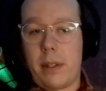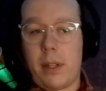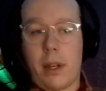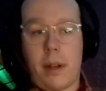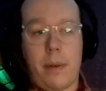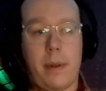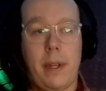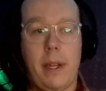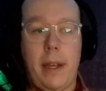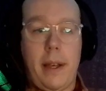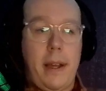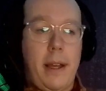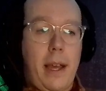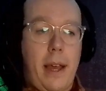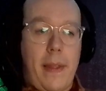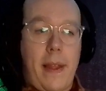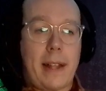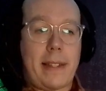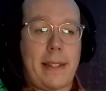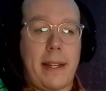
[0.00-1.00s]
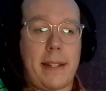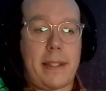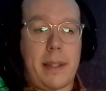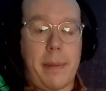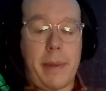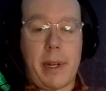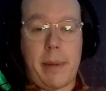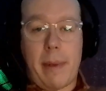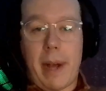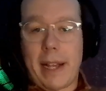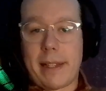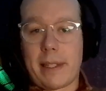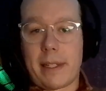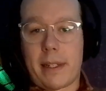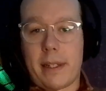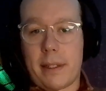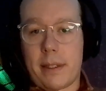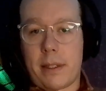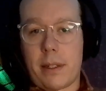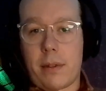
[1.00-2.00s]
and that's not to
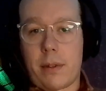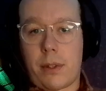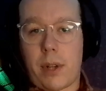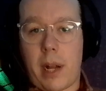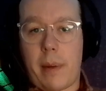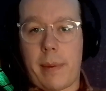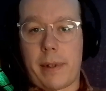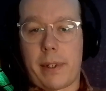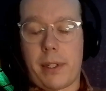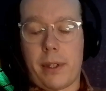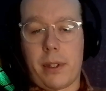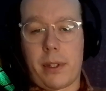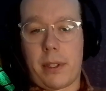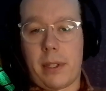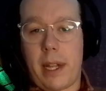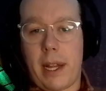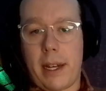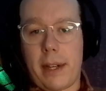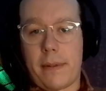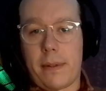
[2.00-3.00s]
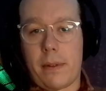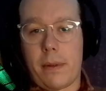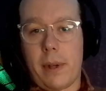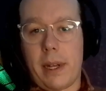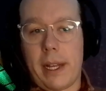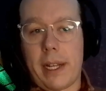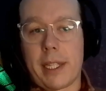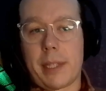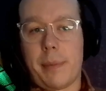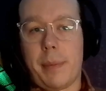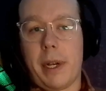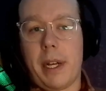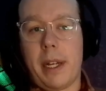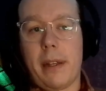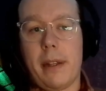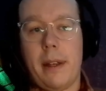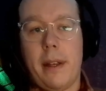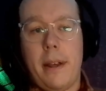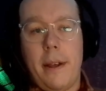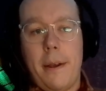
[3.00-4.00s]
minimize it, because trauma can look a lot of different ways,
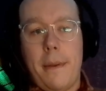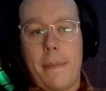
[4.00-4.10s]
but